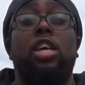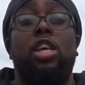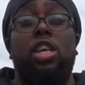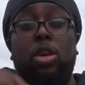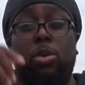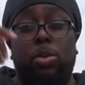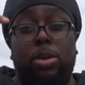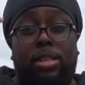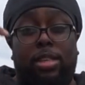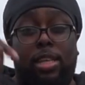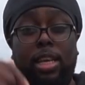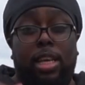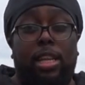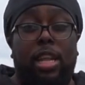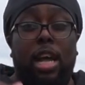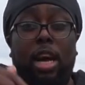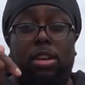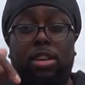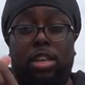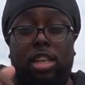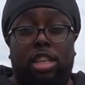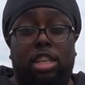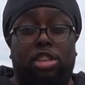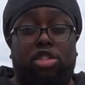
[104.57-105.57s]
You will see
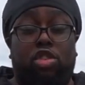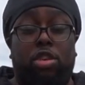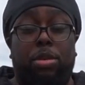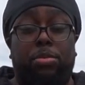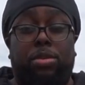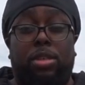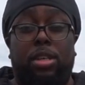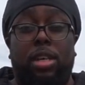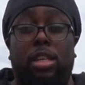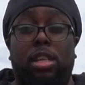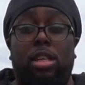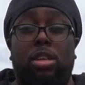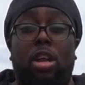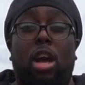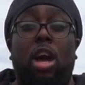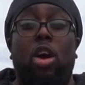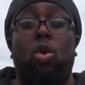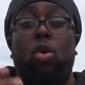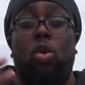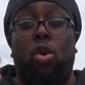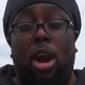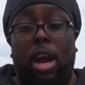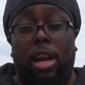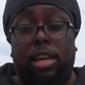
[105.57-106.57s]
down in the description
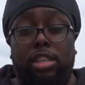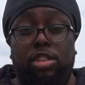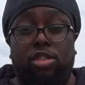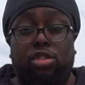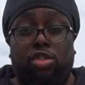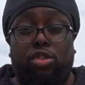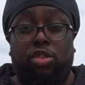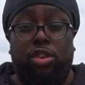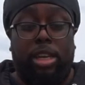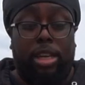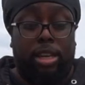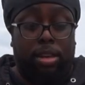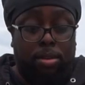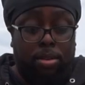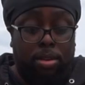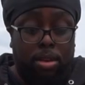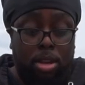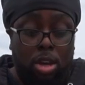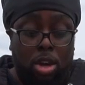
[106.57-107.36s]
or on the screen.